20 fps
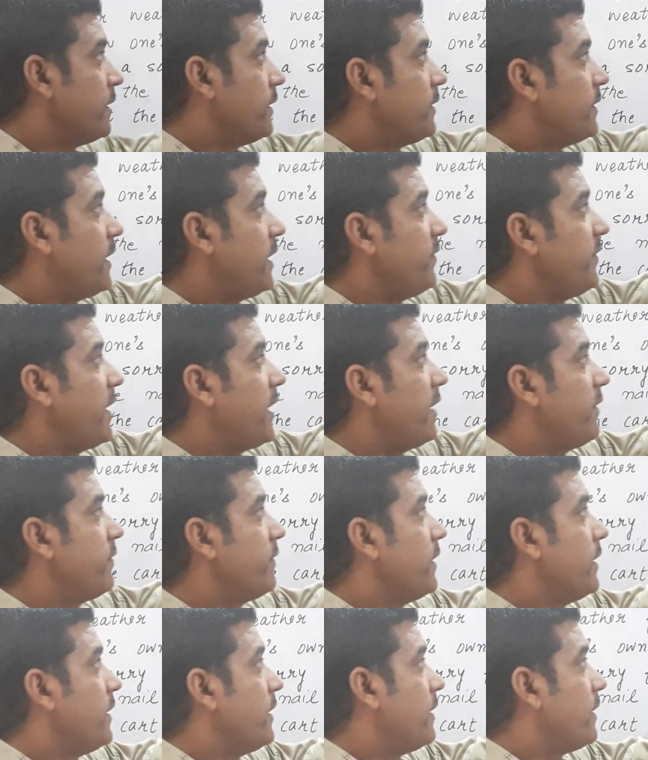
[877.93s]
Then we have
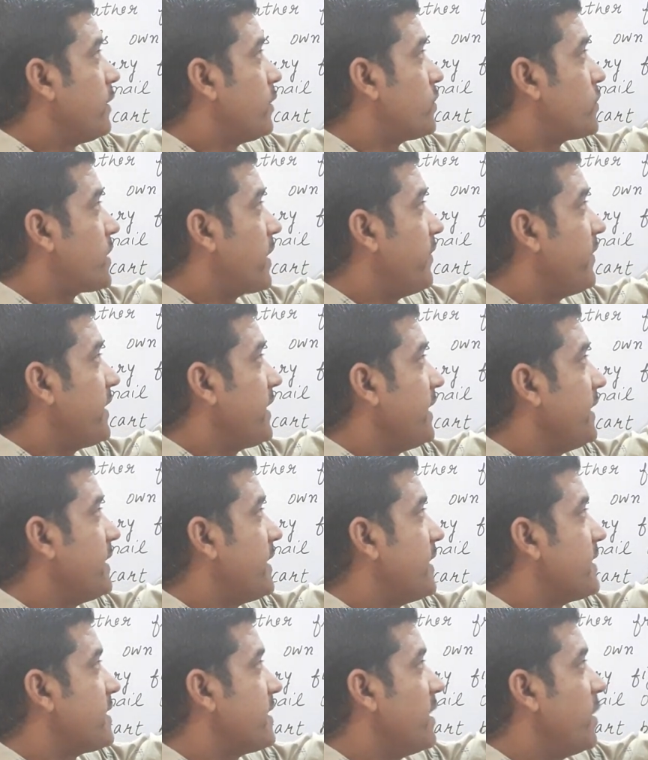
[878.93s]
17th
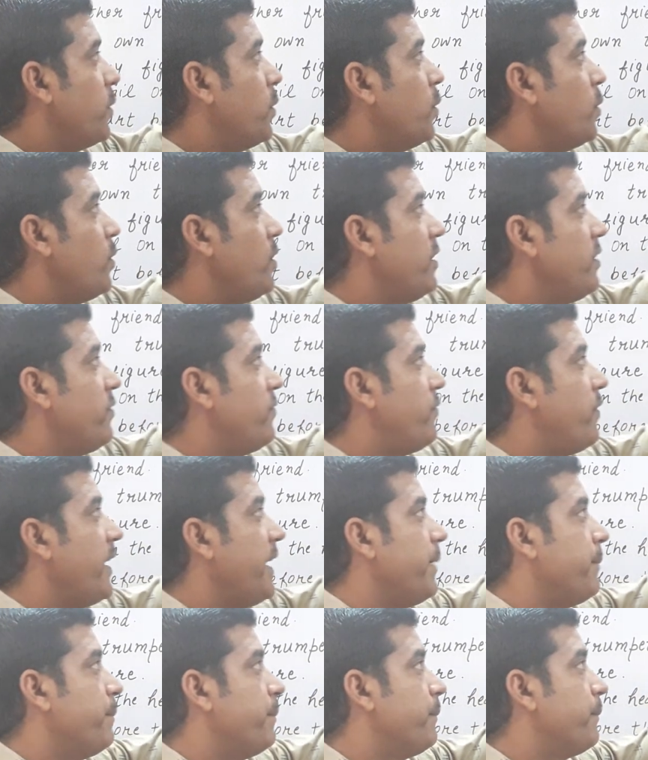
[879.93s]
as an old
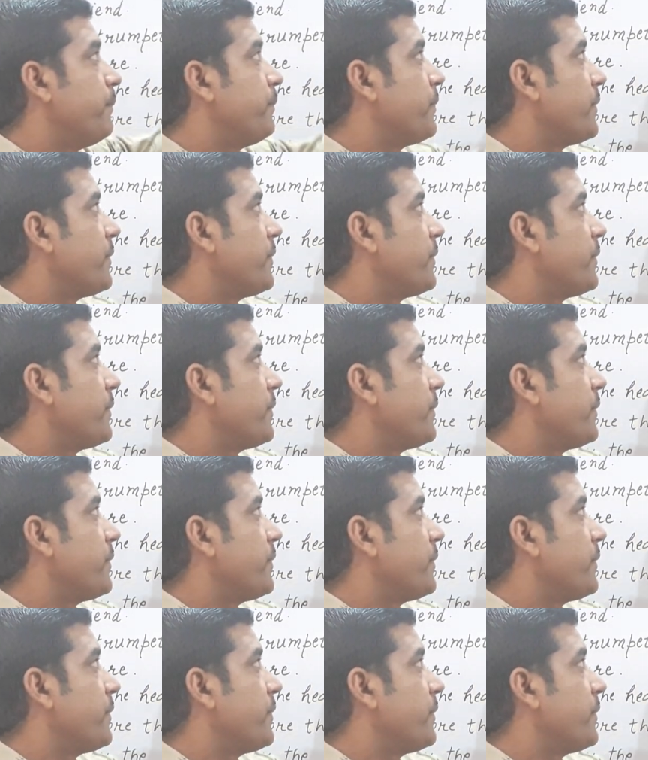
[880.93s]
flame.